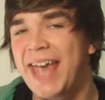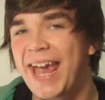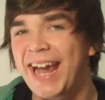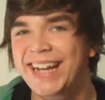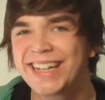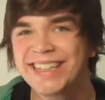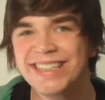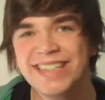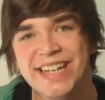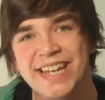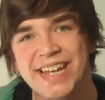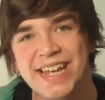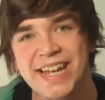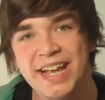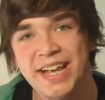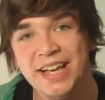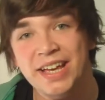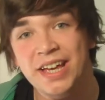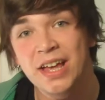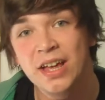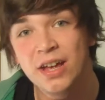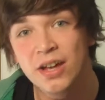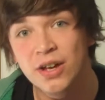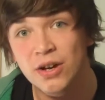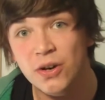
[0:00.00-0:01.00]

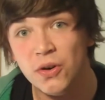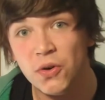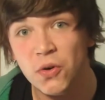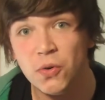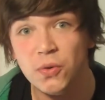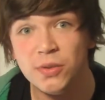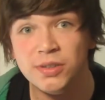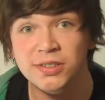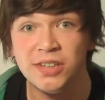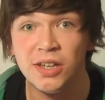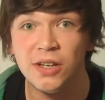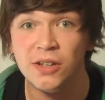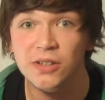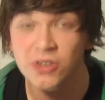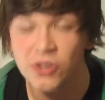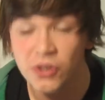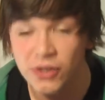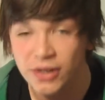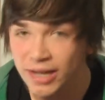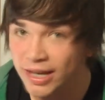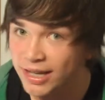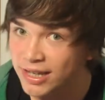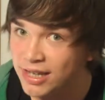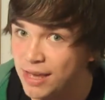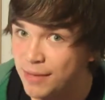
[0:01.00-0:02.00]
technique. Also,
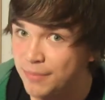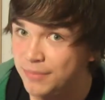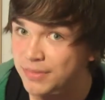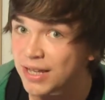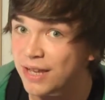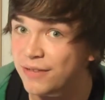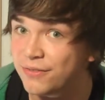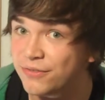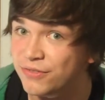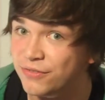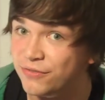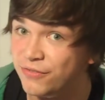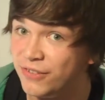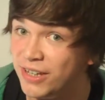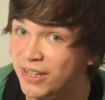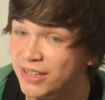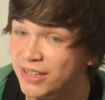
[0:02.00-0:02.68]
2K games have